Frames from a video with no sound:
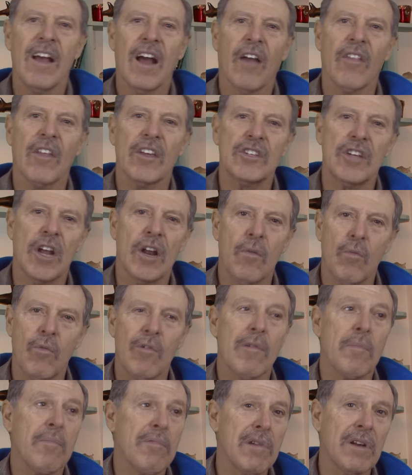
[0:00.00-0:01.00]
And they said,
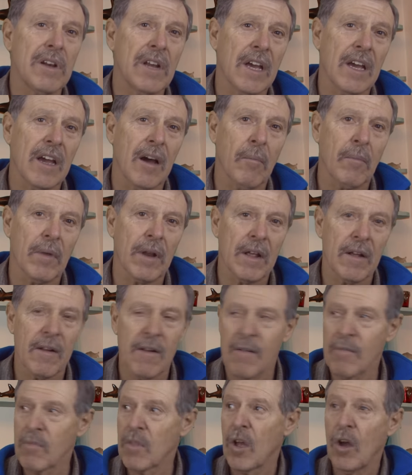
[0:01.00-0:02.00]
we're a printing company.
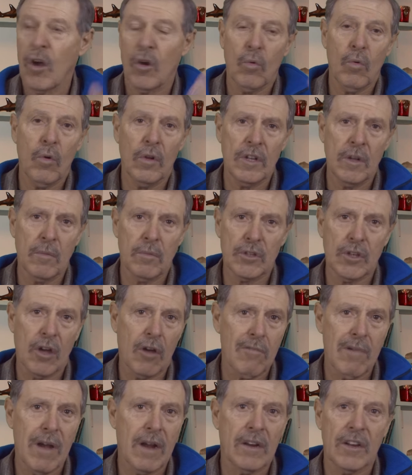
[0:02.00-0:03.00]
And all I did was go
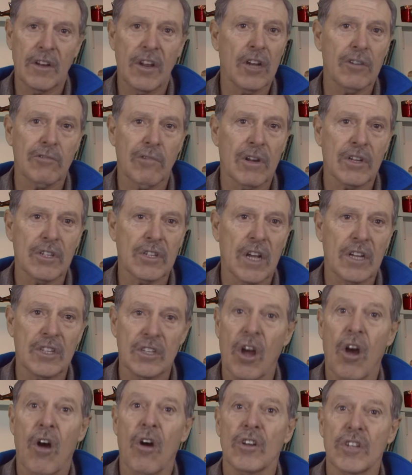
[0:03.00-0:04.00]
around industrial estates
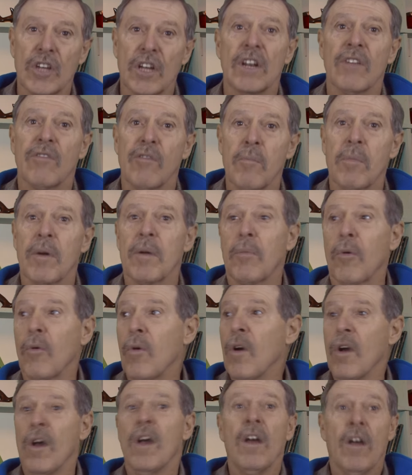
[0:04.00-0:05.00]
asking different
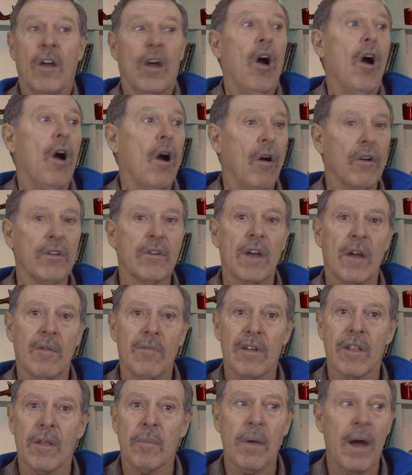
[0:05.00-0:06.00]
people, are you getting
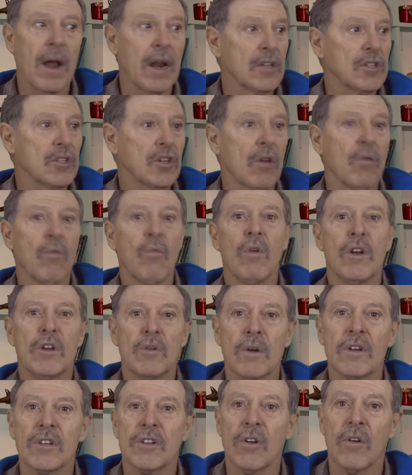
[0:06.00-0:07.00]
rid of the pallets? Which
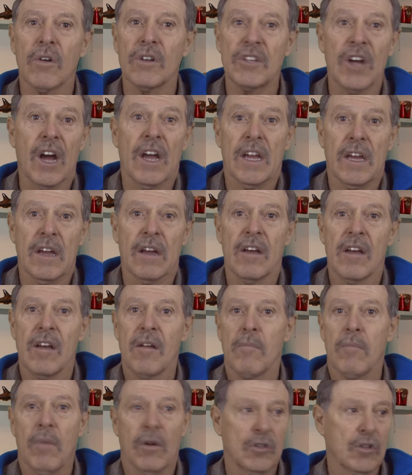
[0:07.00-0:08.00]
ones can I take?
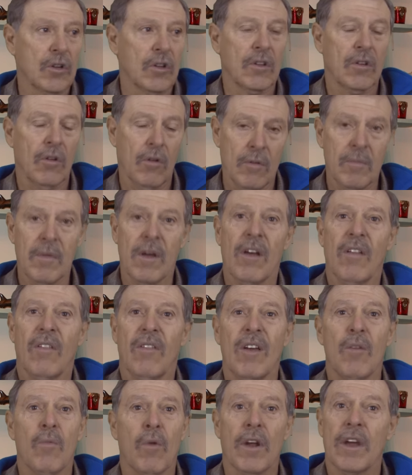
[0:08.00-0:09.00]
Most of the time,
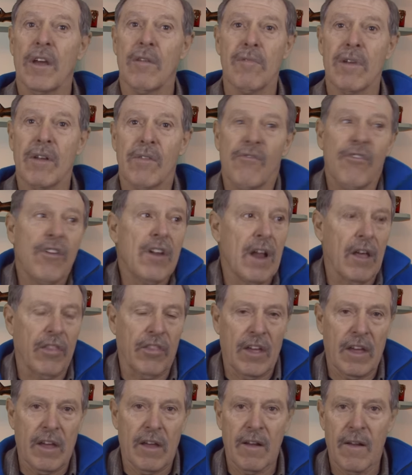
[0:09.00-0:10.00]
they want to get rid of them for
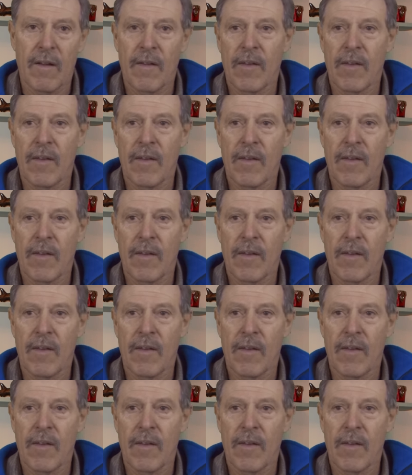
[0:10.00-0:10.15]
nothing.